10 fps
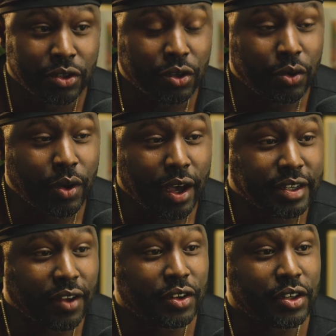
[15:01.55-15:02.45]
So you
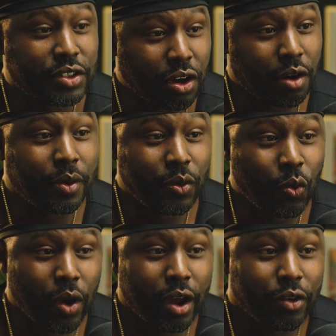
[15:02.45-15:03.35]
guys have to
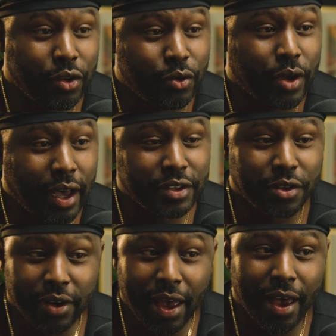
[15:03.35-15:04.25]
determine where you guys
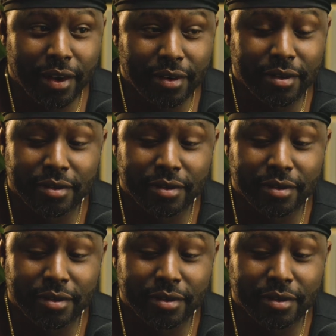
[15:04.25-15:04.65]
are at